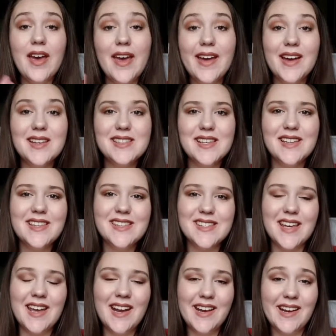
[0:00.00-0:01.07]
Hey guys, it's
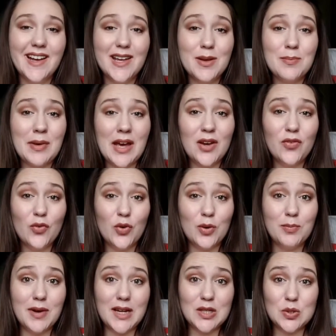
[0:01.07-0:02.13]
Sid and I am back for
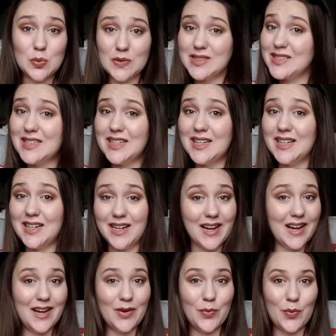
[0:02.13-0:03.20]
my
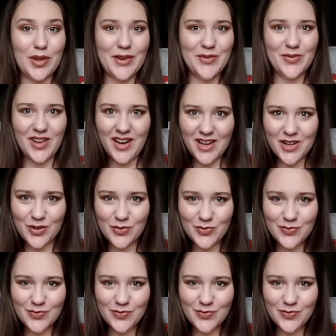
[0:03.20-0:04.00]
29-week video.